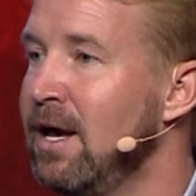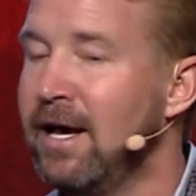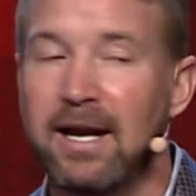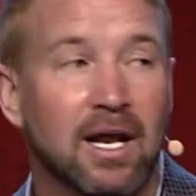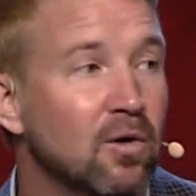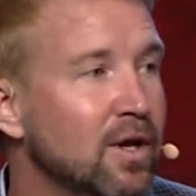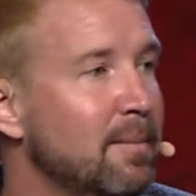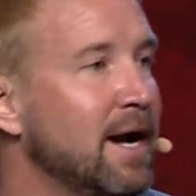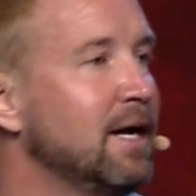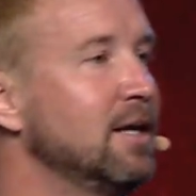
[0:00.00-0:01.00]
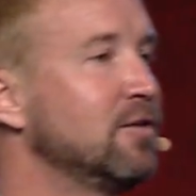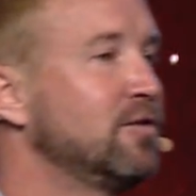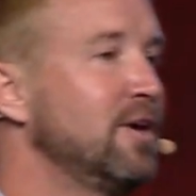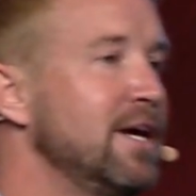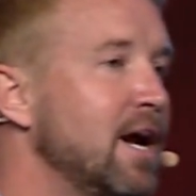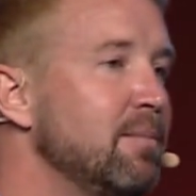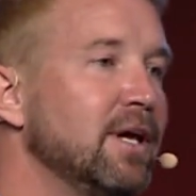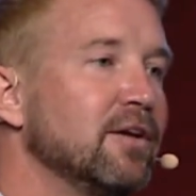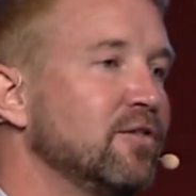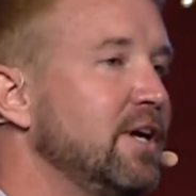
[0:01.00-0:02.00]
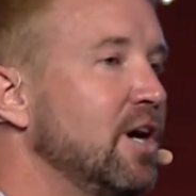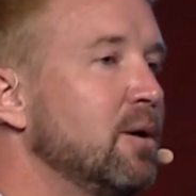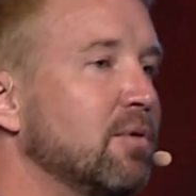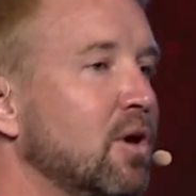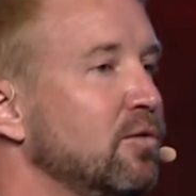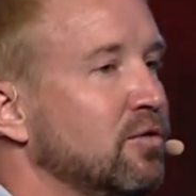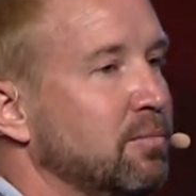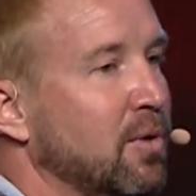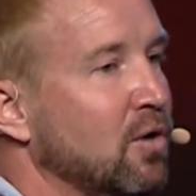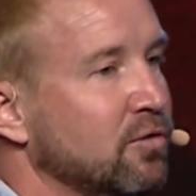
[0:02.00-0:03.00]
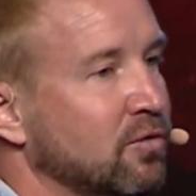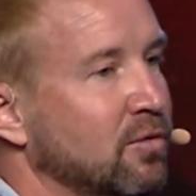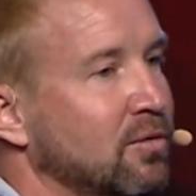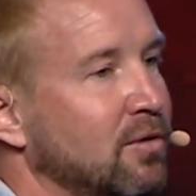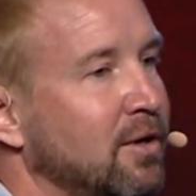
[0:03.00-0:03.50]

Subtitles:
And not only am I getting to see it, I'm getting to see it up close and personal.